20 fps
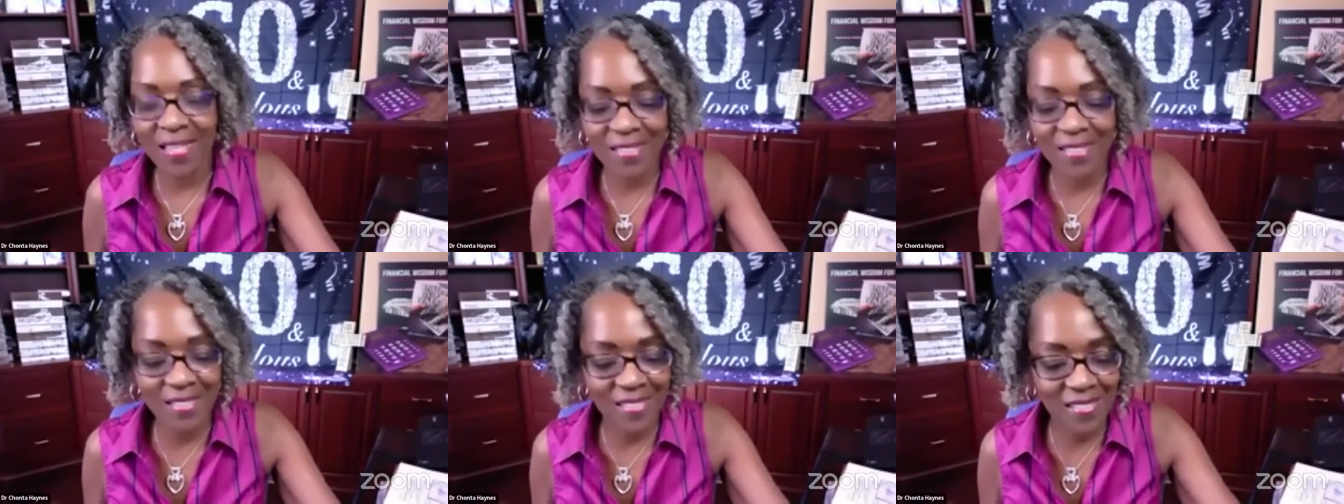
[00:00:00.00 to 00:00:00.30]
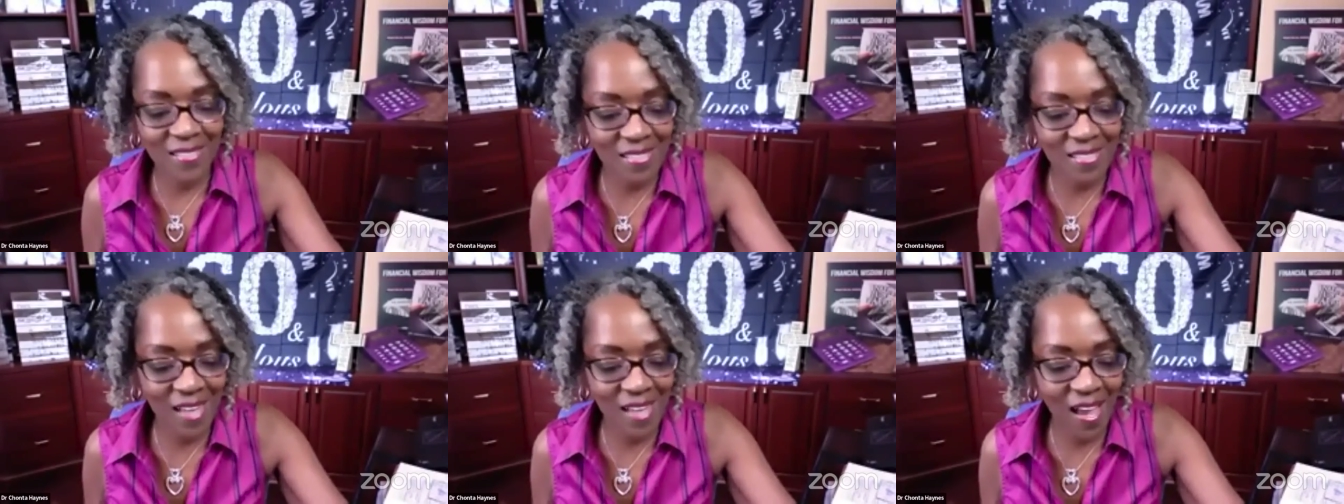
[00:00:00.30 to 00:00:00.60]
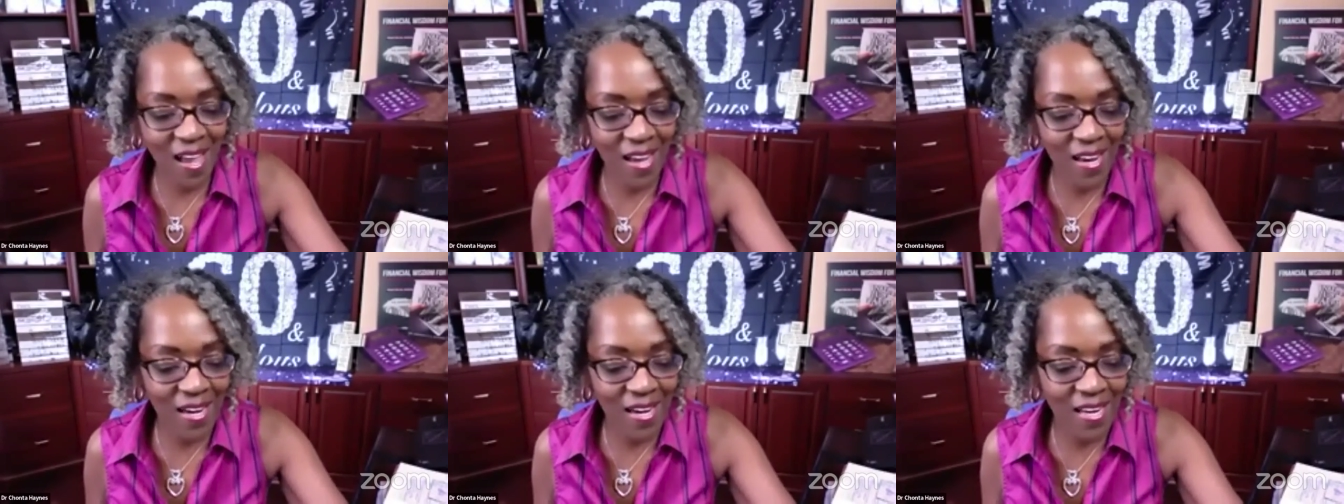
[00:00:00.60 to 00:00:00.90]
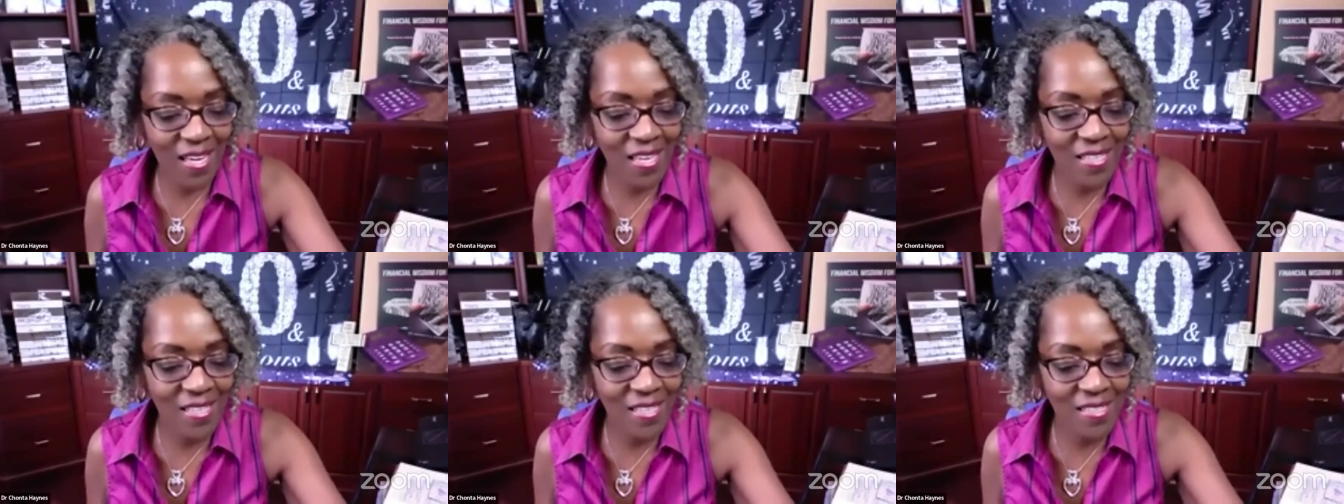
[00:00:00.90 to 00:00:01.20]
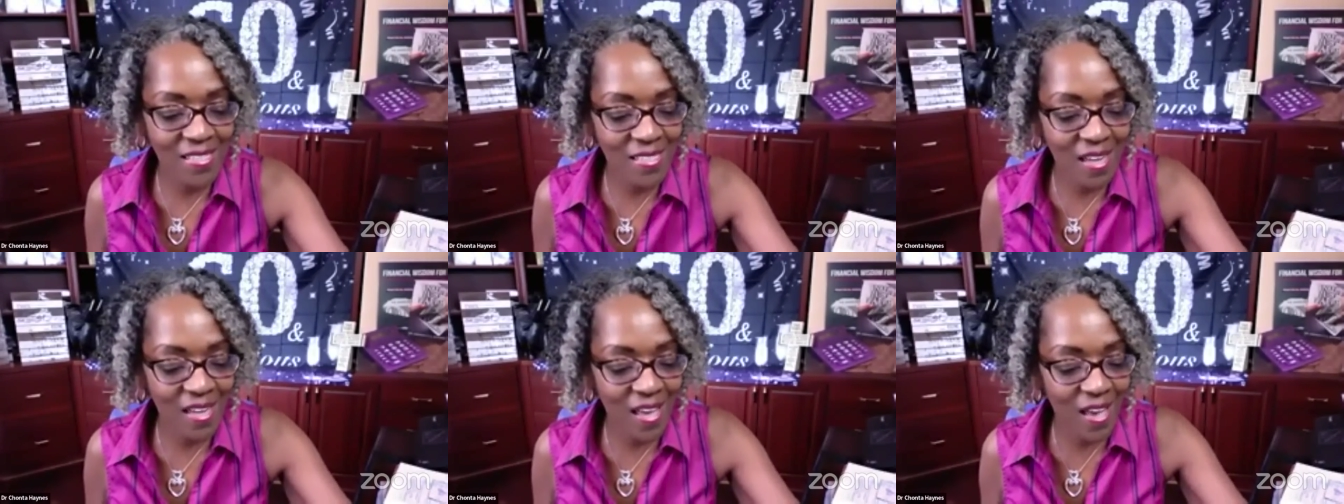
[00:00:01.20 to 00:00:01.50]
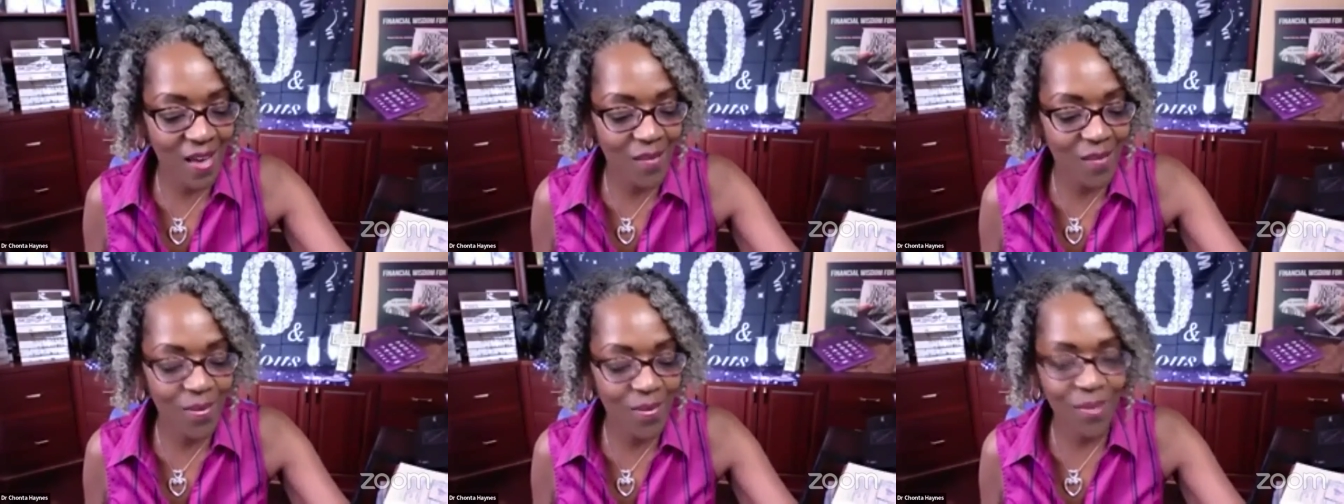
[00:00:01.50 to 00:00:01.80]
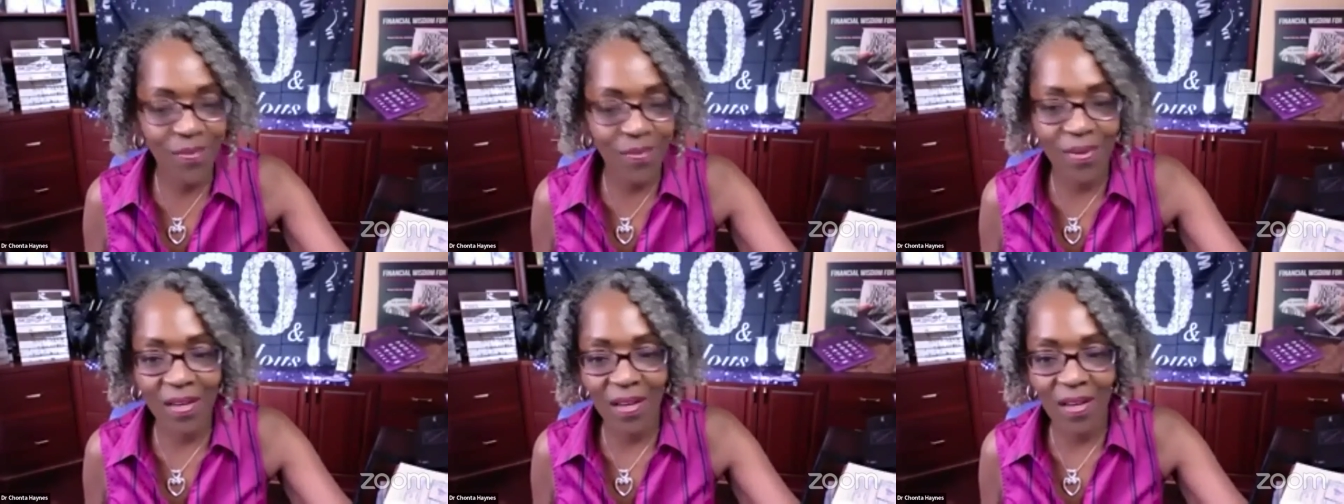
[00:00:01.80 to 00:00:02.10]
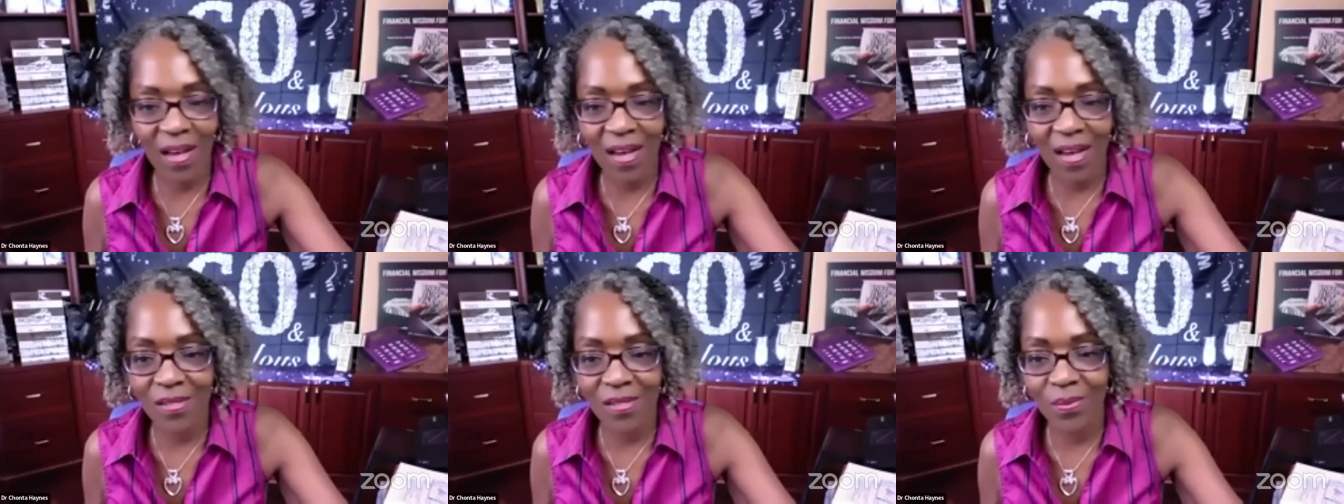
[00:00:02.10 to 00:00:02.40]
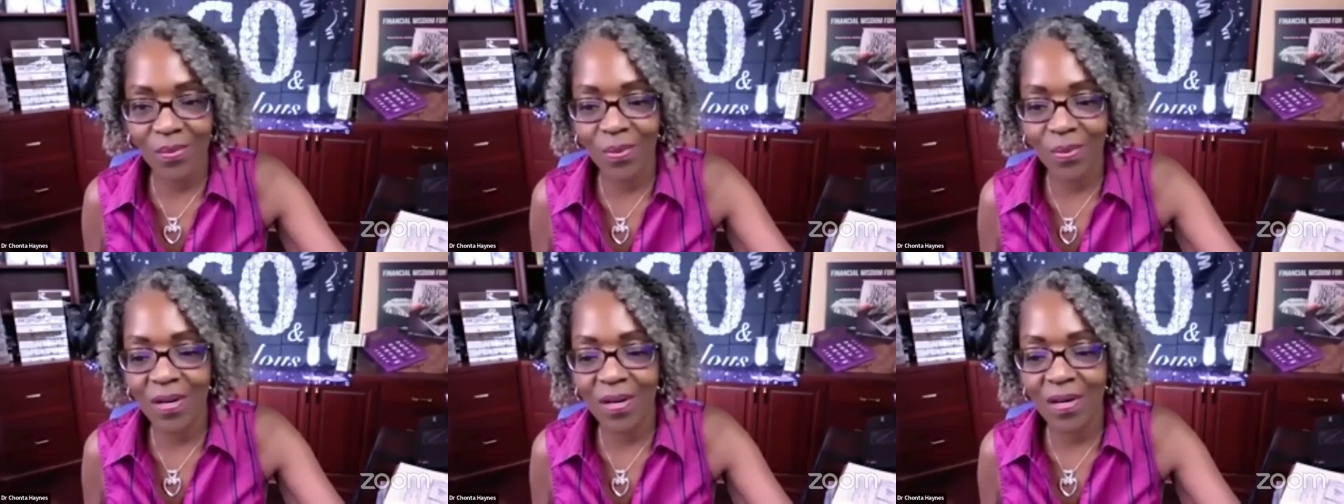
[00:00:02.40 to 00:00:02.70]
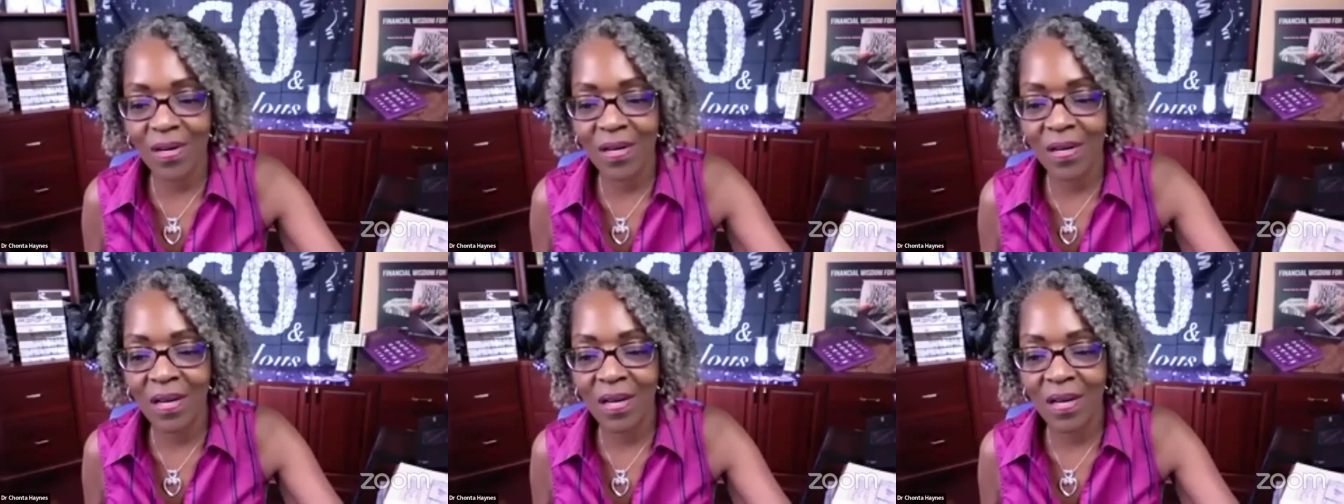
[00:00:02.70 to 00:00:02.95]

to shine in today. We want God's word